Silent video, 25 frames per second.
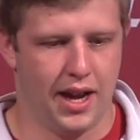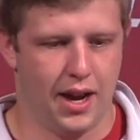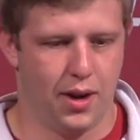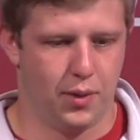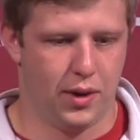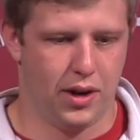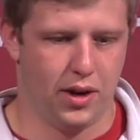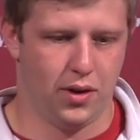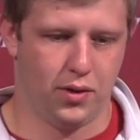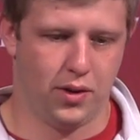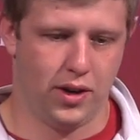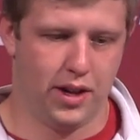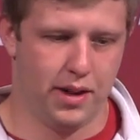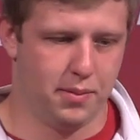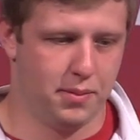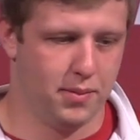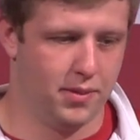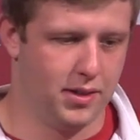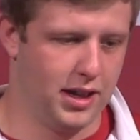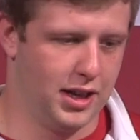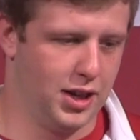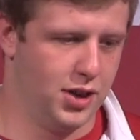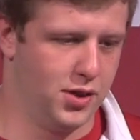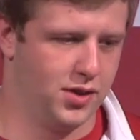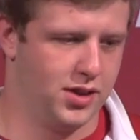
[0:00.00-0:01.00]
yeah, we don't need,
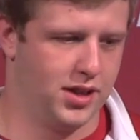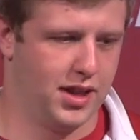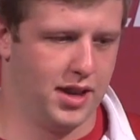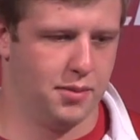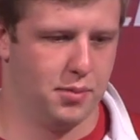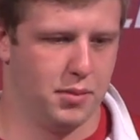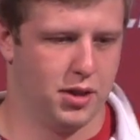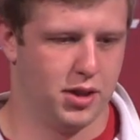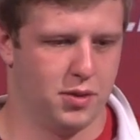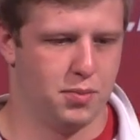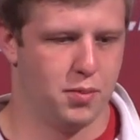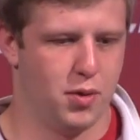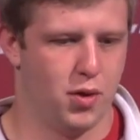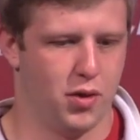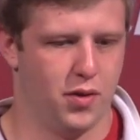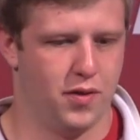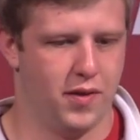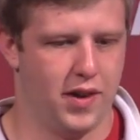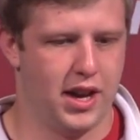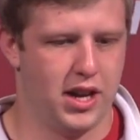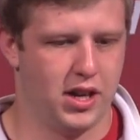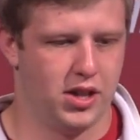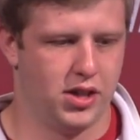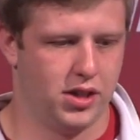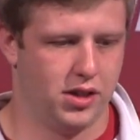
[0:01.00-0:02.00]
like you said, much
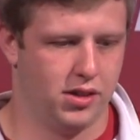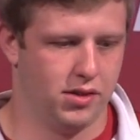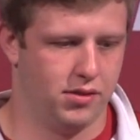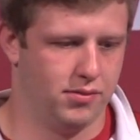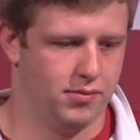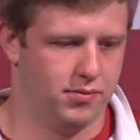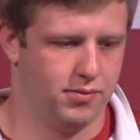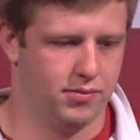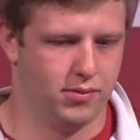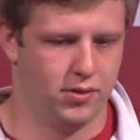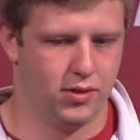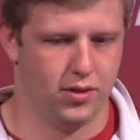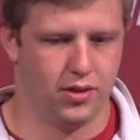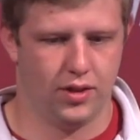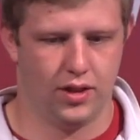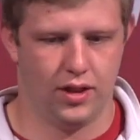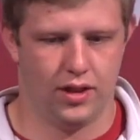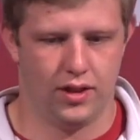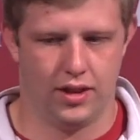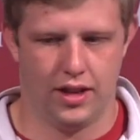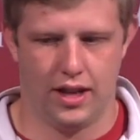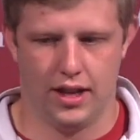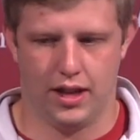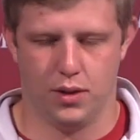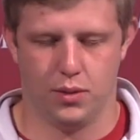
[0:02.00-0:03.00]
motivation, or
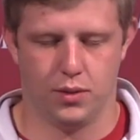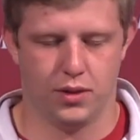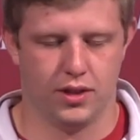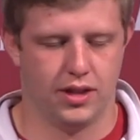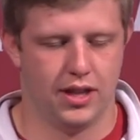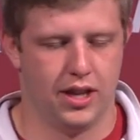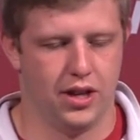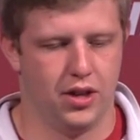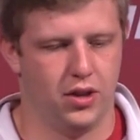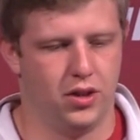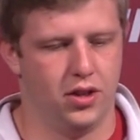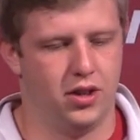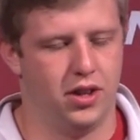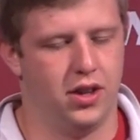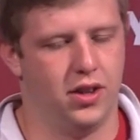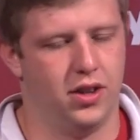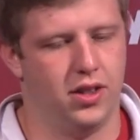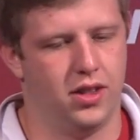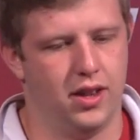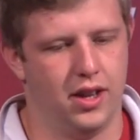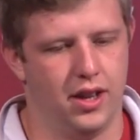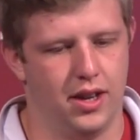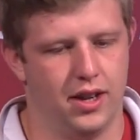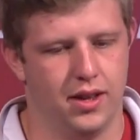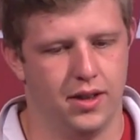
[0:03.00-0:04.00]
like it was said earlier.
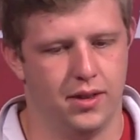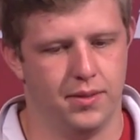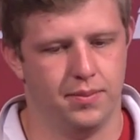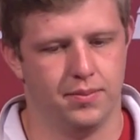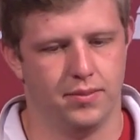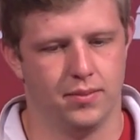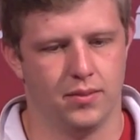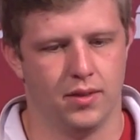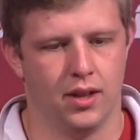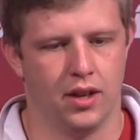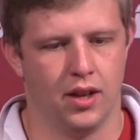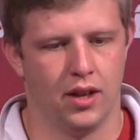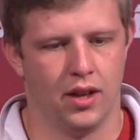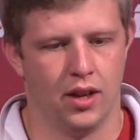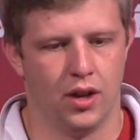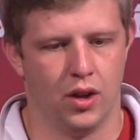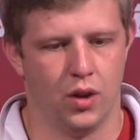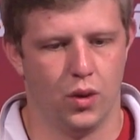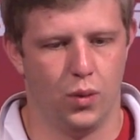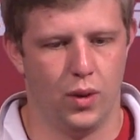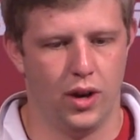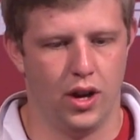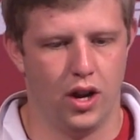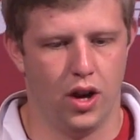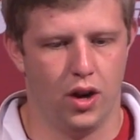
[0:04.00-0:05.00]

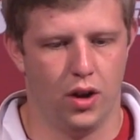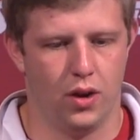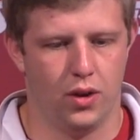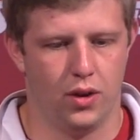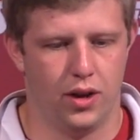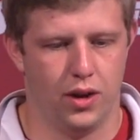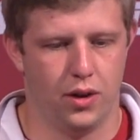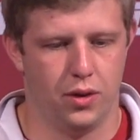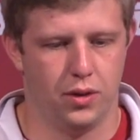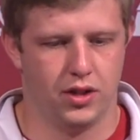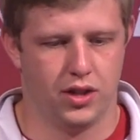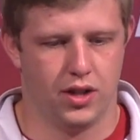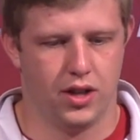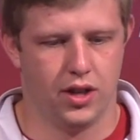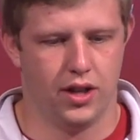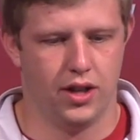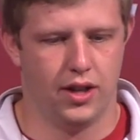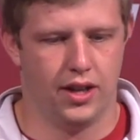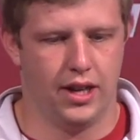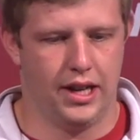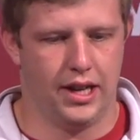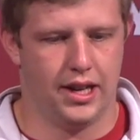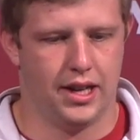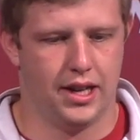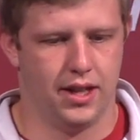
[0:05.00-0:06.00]
We know it was
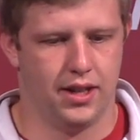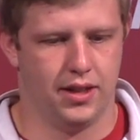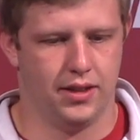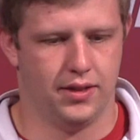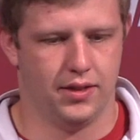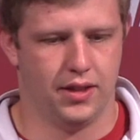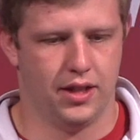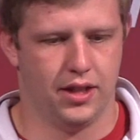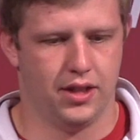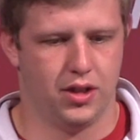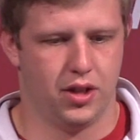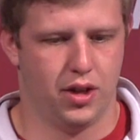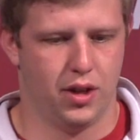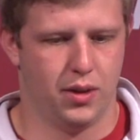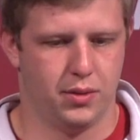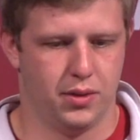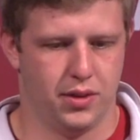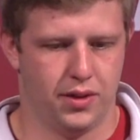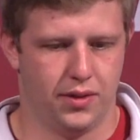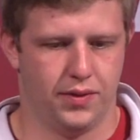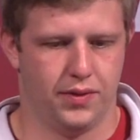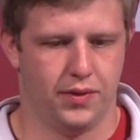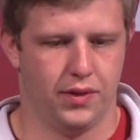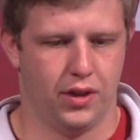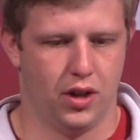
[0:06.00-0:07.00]
good in terms
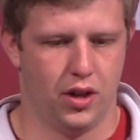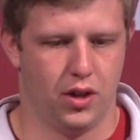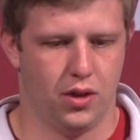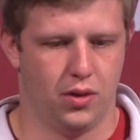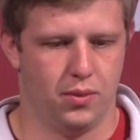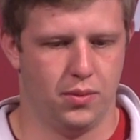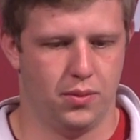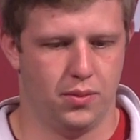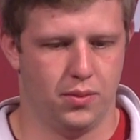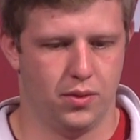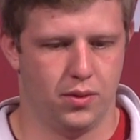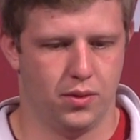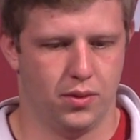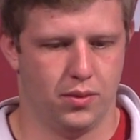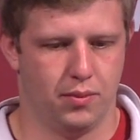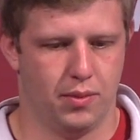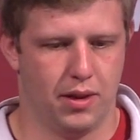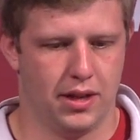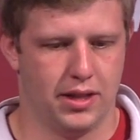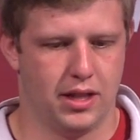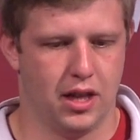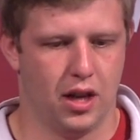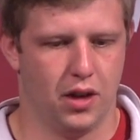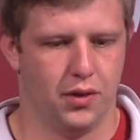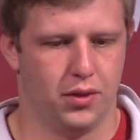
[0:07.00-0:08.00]
of, you know,
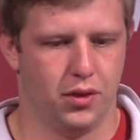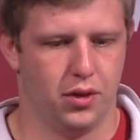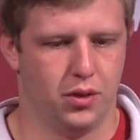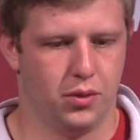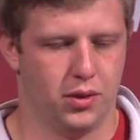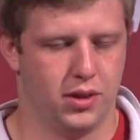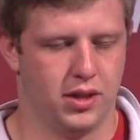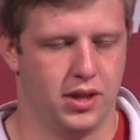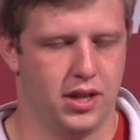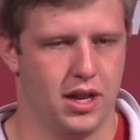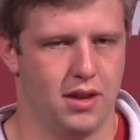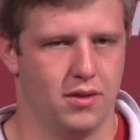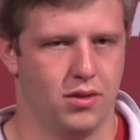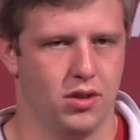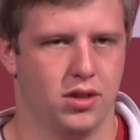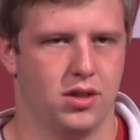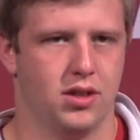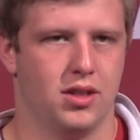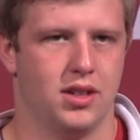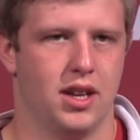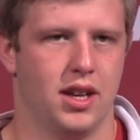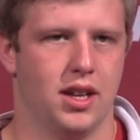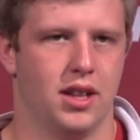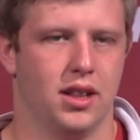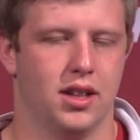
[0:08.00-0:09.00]
myself and the receivers
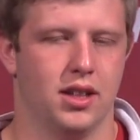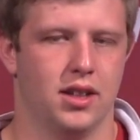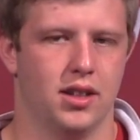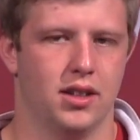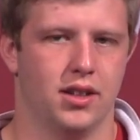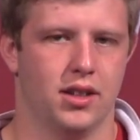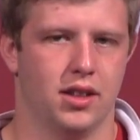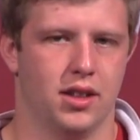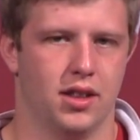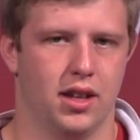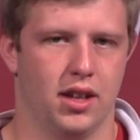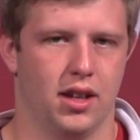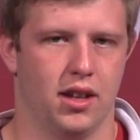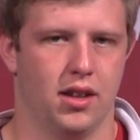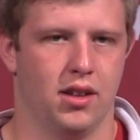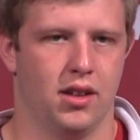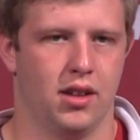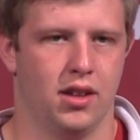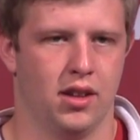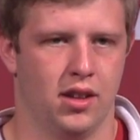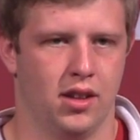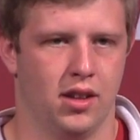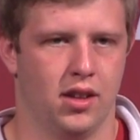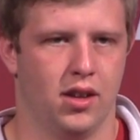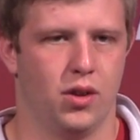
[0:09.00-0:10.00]
seeing that
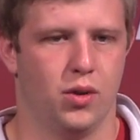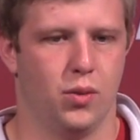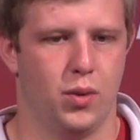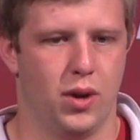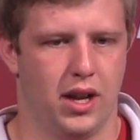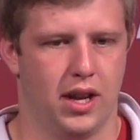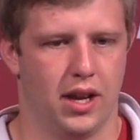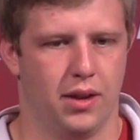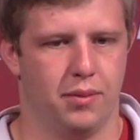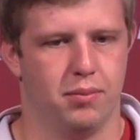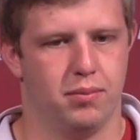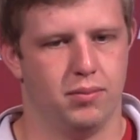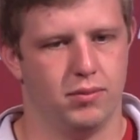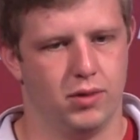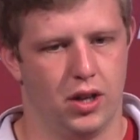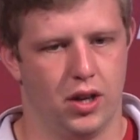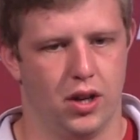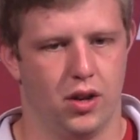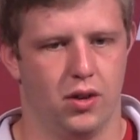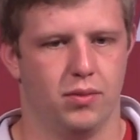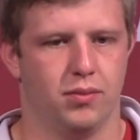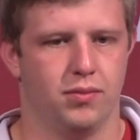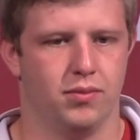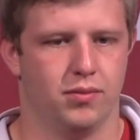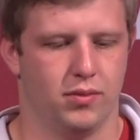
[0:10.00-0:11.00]
we could, you
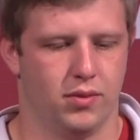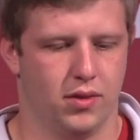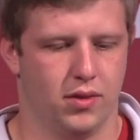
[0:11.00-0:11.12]
know,